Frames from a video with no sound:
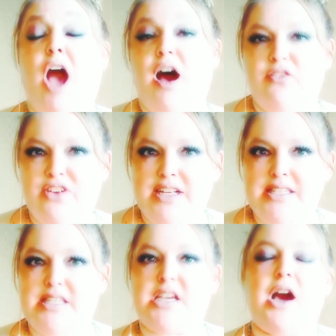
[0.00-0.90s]

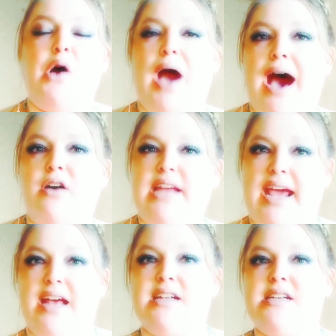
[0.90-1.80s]
confidence to go out
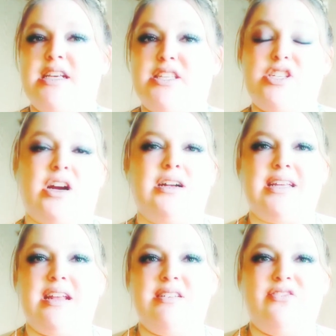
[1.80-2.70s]
and
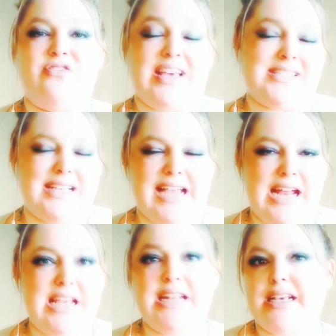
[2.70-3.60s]
start
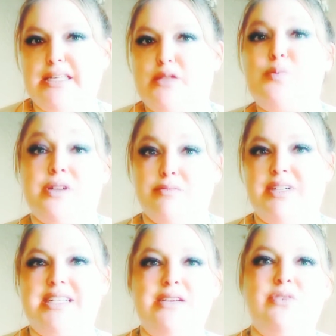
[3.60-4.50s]
investigating and
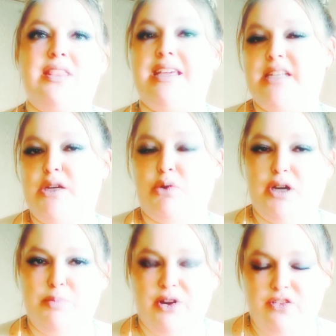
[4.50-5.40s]
experimenting with indie
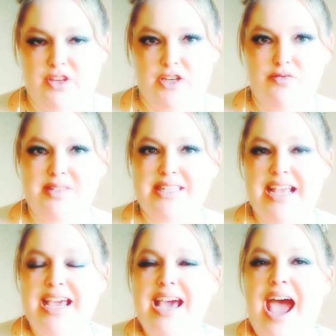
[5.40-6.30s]
oil
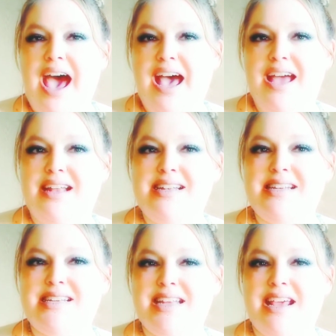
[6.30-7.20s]
perfumes.
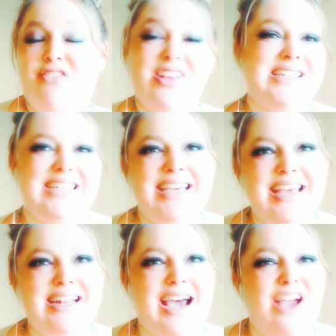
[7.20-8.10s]
And if it
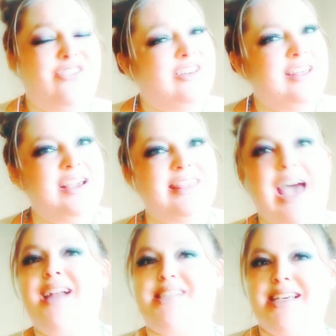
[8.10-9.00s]
did, I feel like
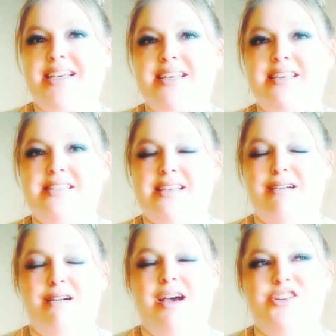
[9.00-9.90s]
that is
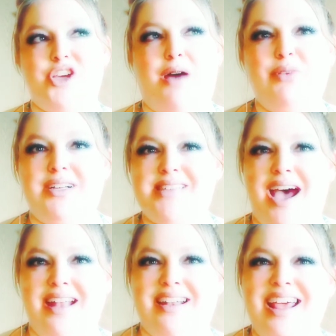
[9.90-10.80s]
a job well
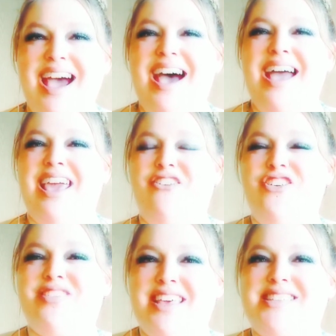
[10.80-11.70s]
done.
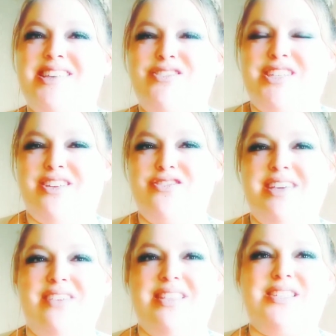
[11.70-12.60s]
If you think so
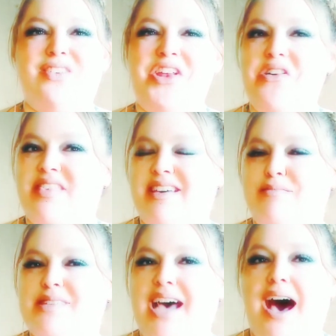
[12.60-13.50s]
too, give this video a
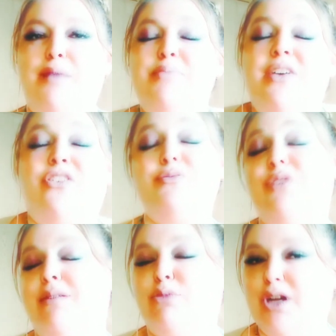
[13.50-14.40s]
thumbs up. If you
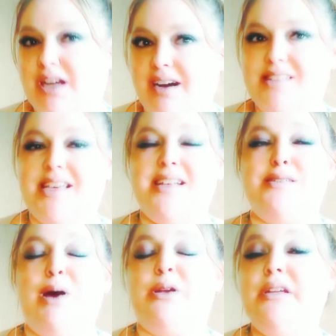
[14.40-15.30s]
want more
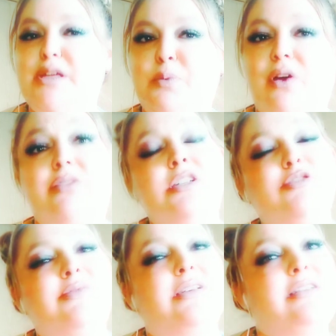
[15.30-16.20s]
content about indie
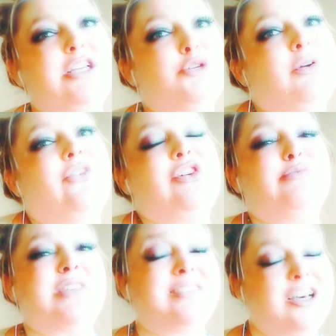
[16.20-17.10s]
perfumes, niche
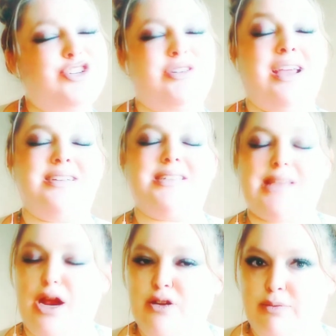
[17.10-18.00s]
perfumes, luxury and
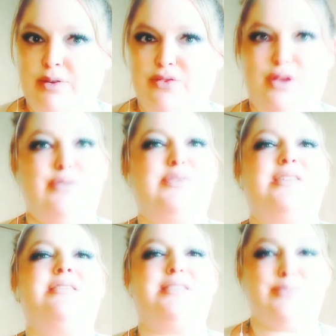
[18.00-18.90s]
designer
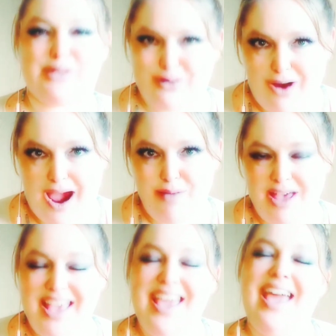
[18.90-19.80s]
perfumes,
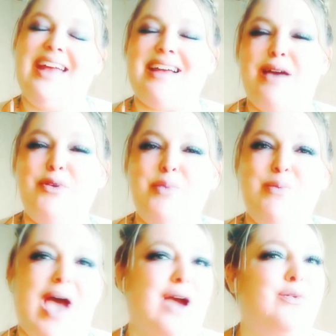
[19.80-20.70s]
subscribe, and I will
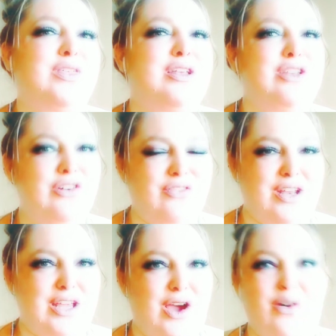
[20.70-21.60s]
be back with a new
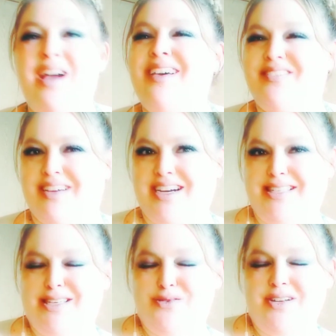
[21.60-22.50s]
video
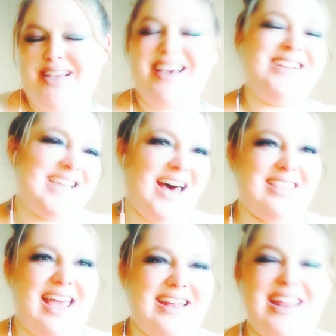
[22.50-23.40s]
very soon.
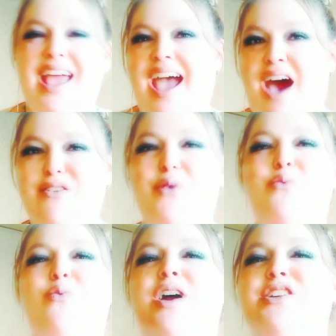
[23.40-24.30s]
Until then, have a
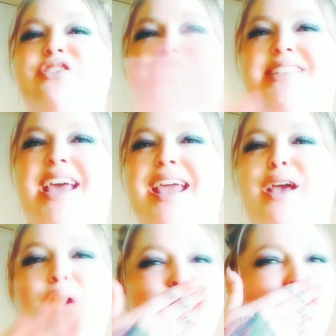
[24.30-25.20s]
wonderful day.